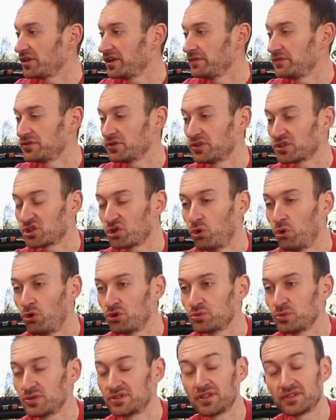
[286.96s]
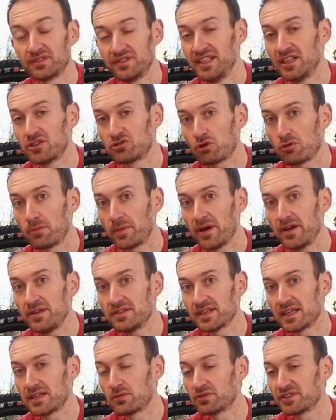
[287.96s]
if you're doing a course which doesn't need a drop
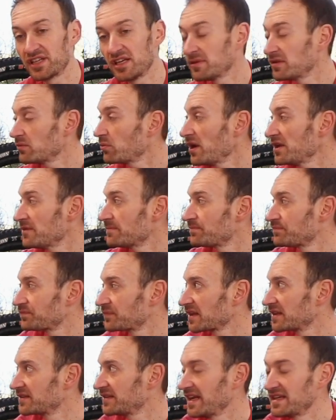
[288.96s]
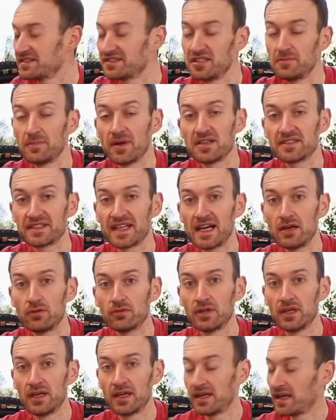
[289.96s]
post and you want to save a bit of weight, take a seat post
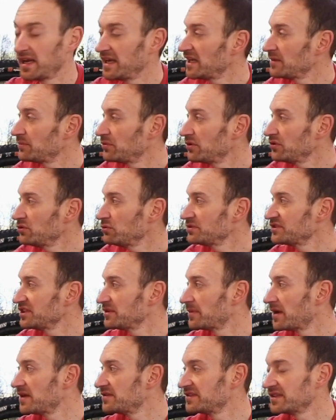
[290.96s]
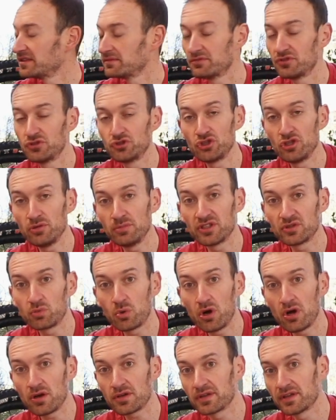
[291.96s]
out and then put a normal seat post in. 2 minutes
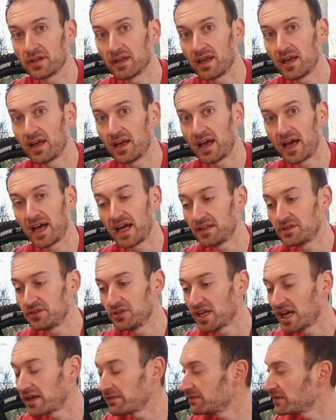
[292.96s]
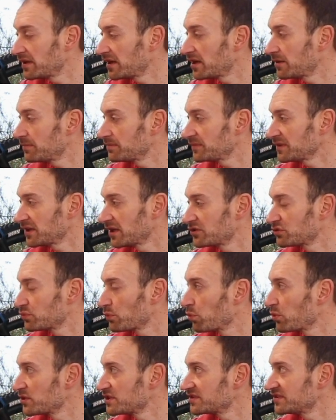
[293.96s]
work and you have
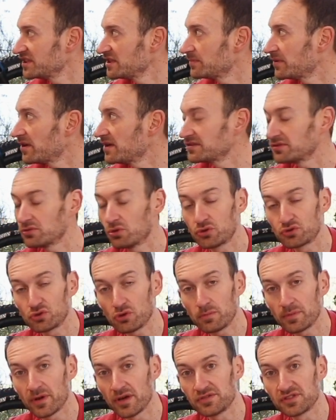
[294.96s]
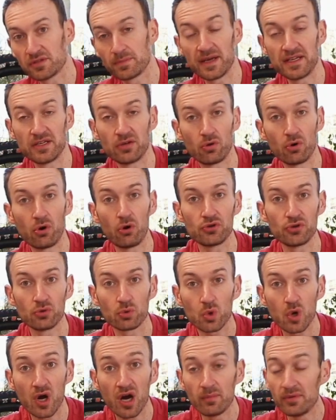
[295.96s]
rigid seat post or drop post depending on your
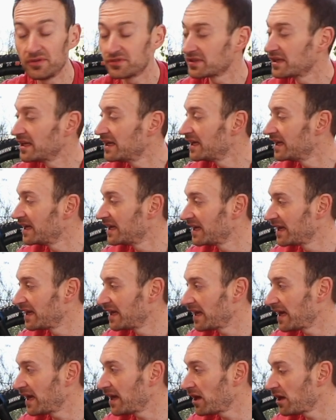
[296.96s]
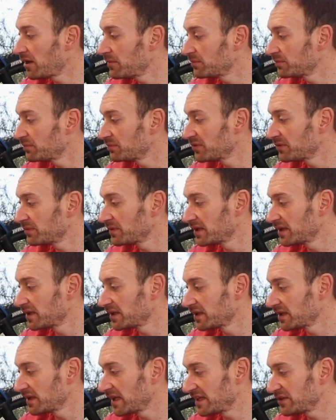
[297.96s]
requirements and
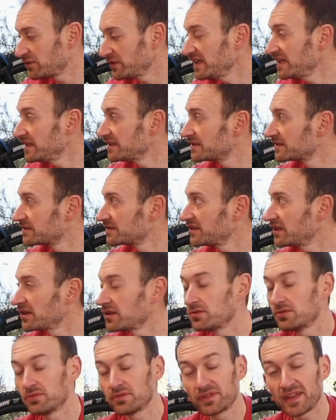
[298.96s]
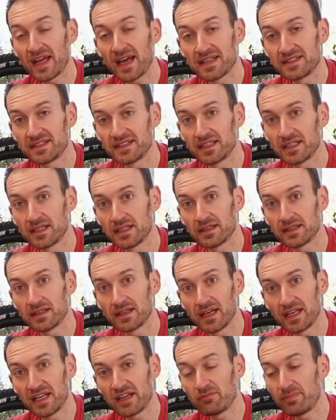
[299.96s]
your needs. So that is
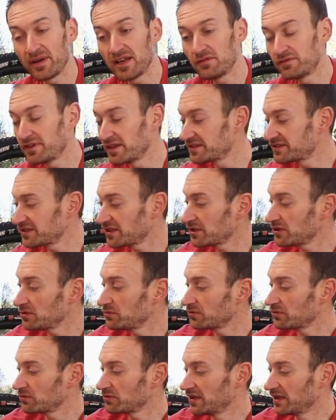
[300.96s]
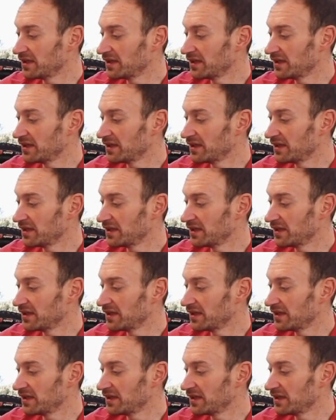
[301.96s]
another benefit. So